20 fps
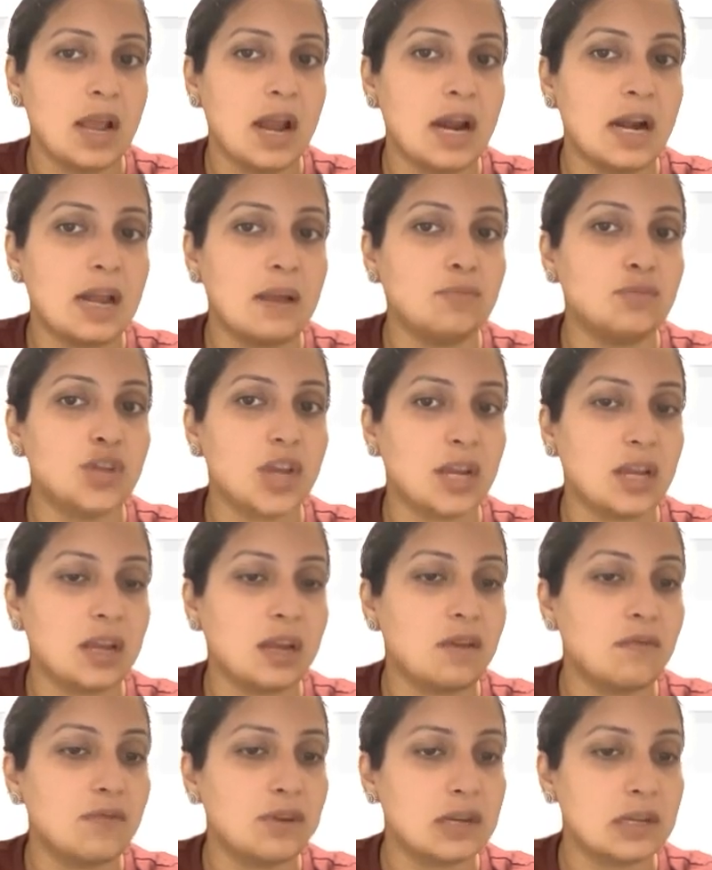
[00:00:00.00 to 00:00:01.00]
And I'm checking
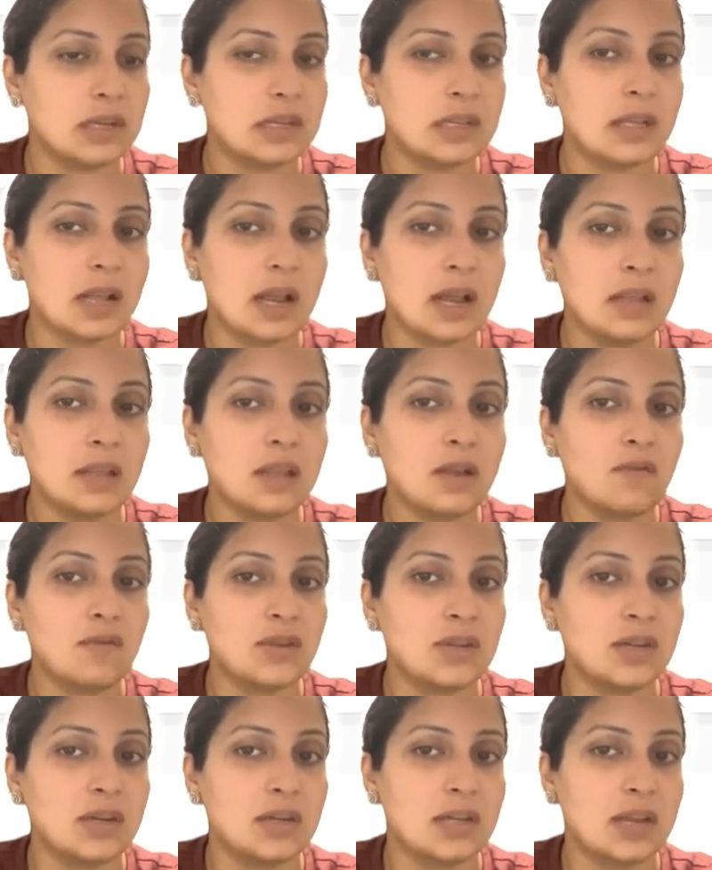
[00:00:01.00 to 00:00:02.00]
if it is there in the
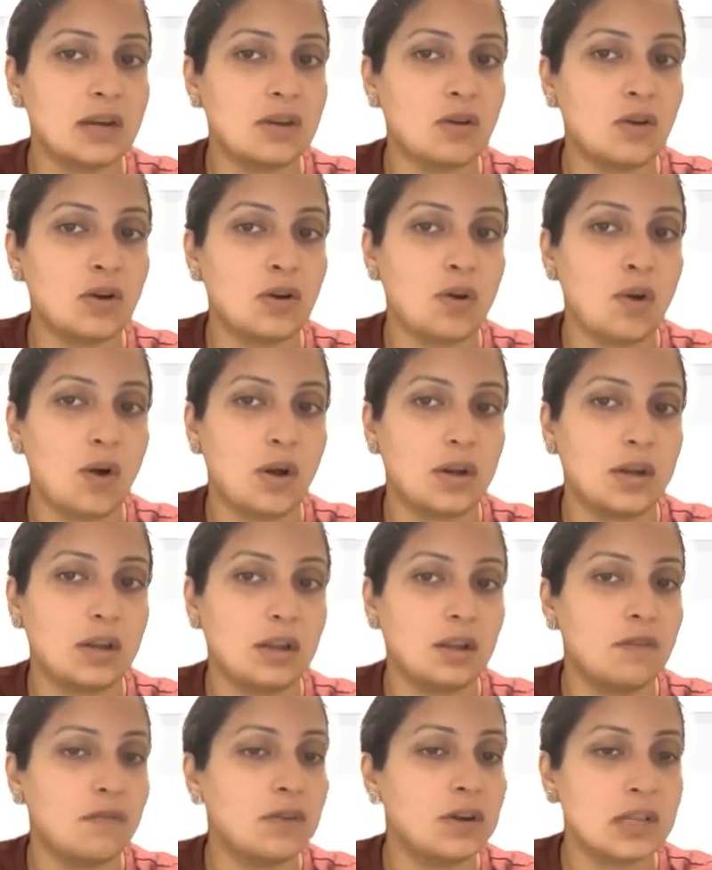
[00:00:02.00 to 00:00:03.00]
visit set or not.
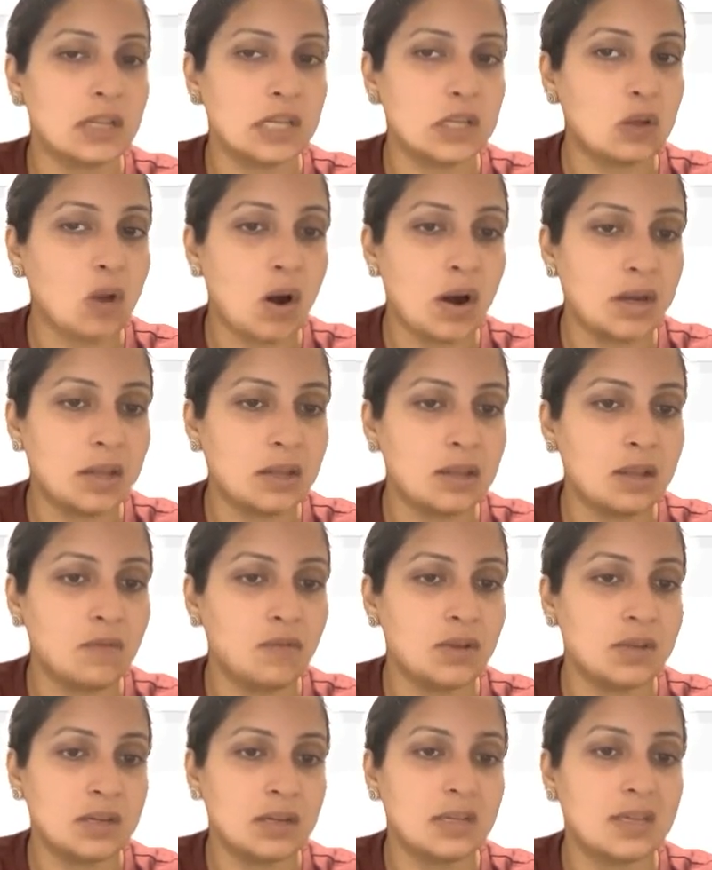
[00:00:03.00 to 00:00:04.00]
If it is not in the
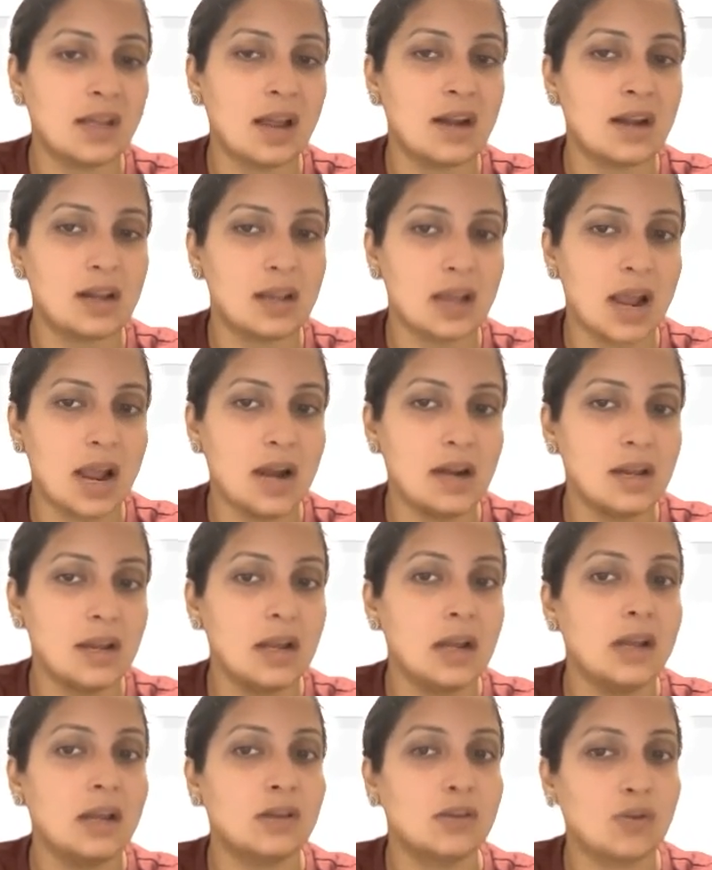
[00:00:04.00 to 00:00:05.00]
visit set yet,
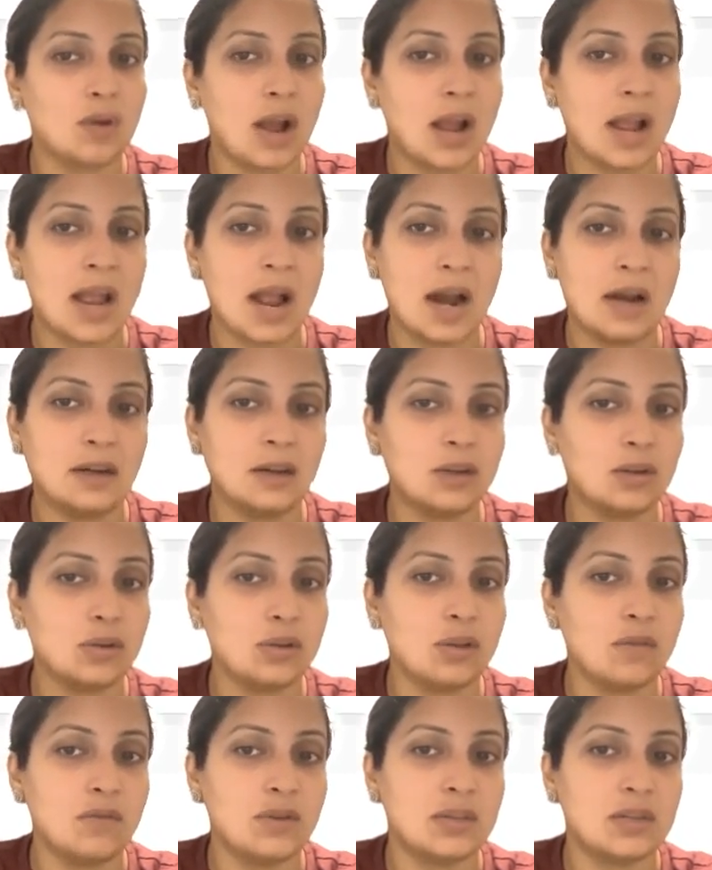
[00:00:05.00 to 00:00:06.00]
so I add it to
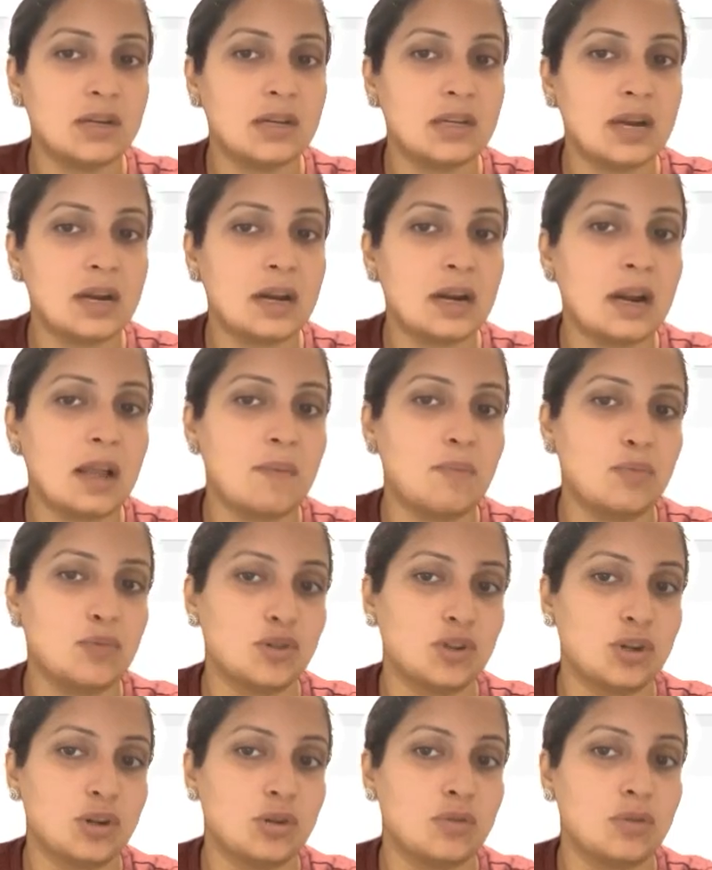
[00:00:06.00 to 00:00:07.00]
the visit set and I
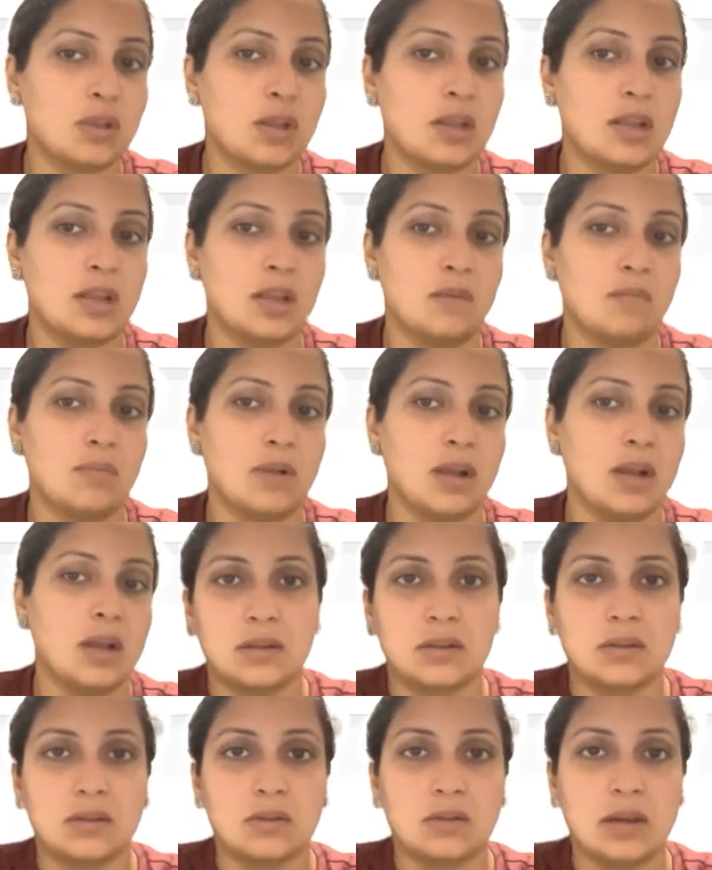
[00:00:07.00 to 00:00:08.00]
push it to the heap.
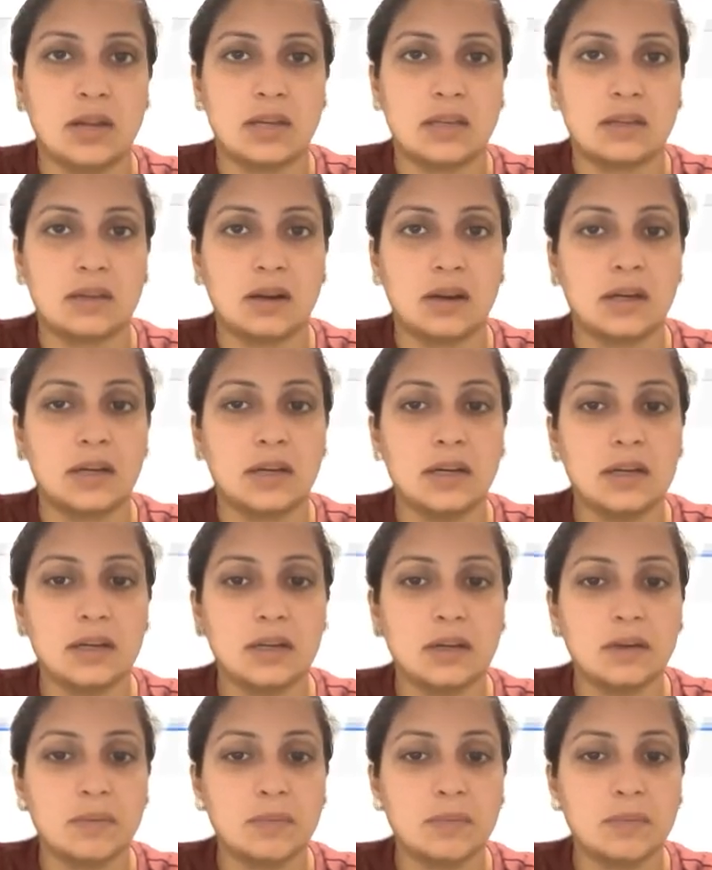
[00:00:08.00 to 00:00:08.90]
So let's run it.